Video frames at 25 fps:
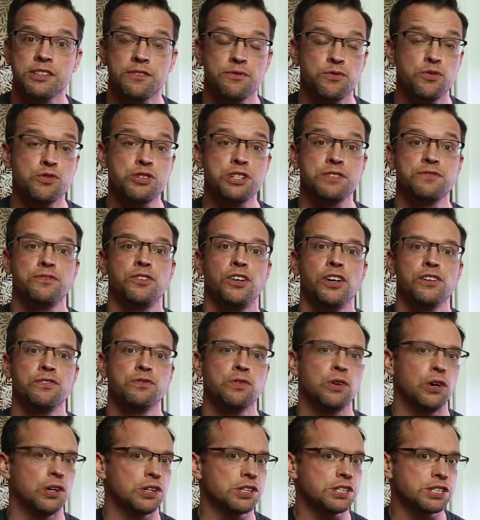45
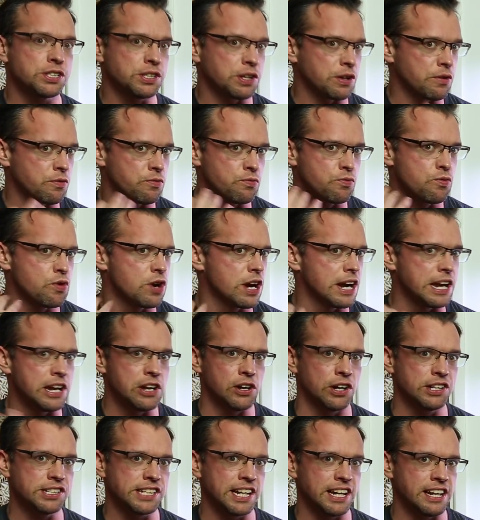watts, really
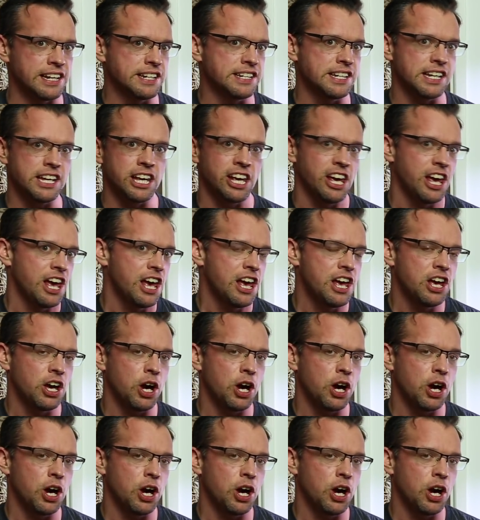nice LED.